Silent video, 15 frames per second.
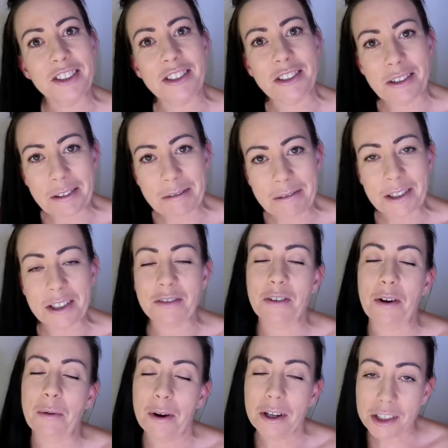so much
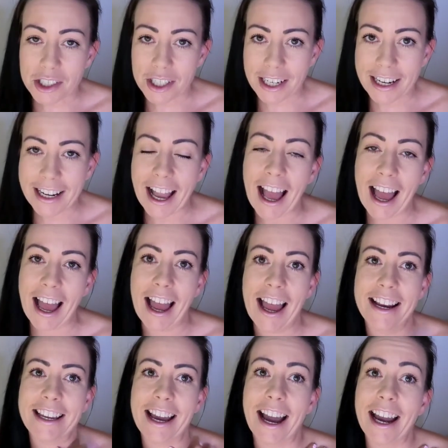for watching,
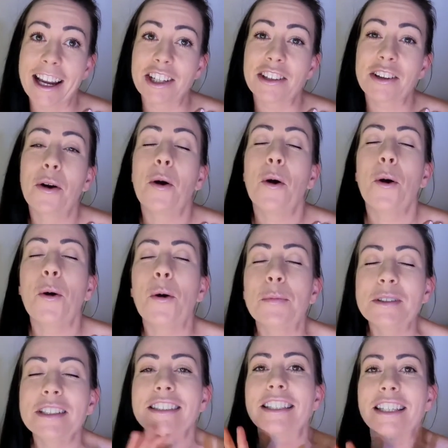and I
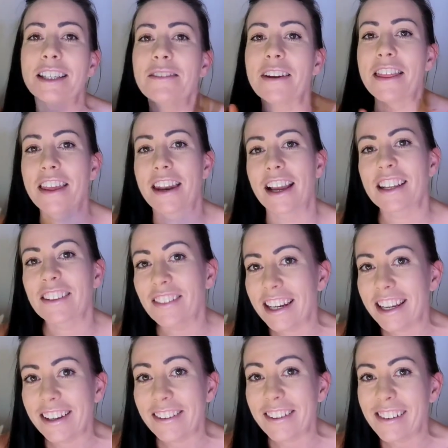hope to see you in the next
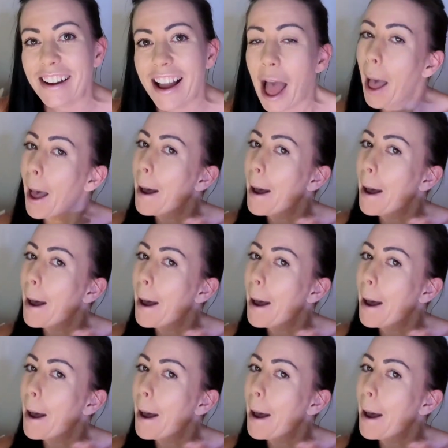video.